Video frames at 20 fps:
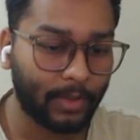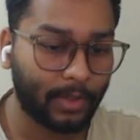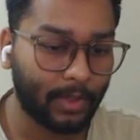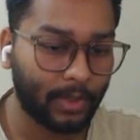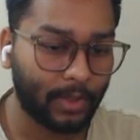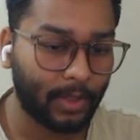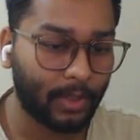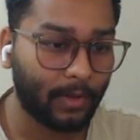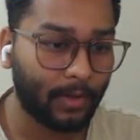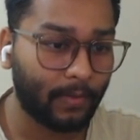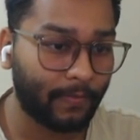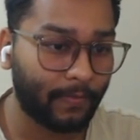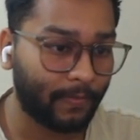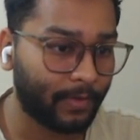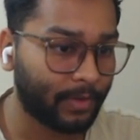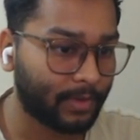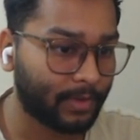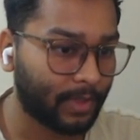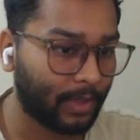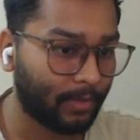But
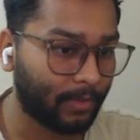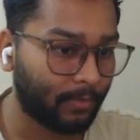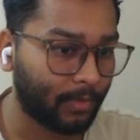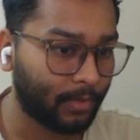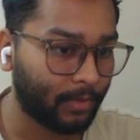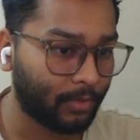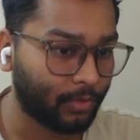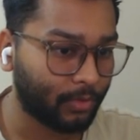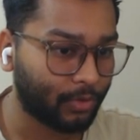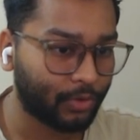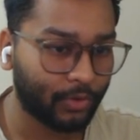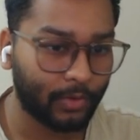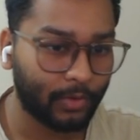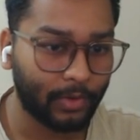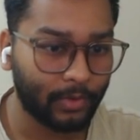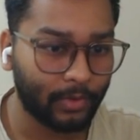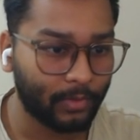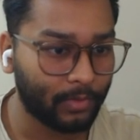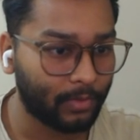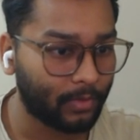first I want to
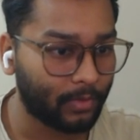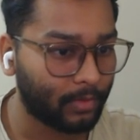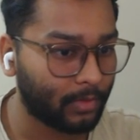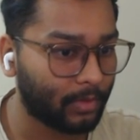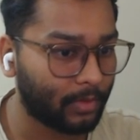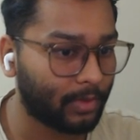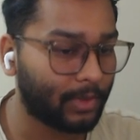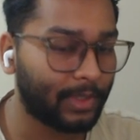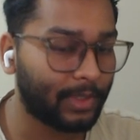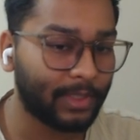show you